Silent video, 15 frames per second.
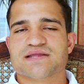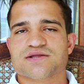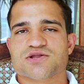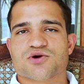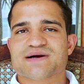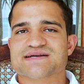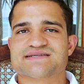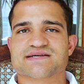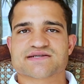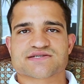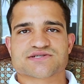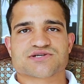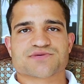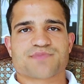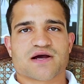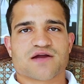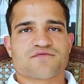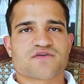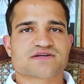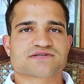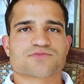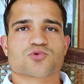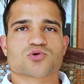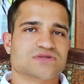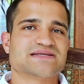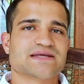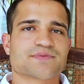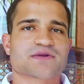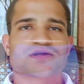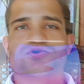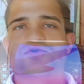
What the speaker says: that they're by Citizenship by investment, when typically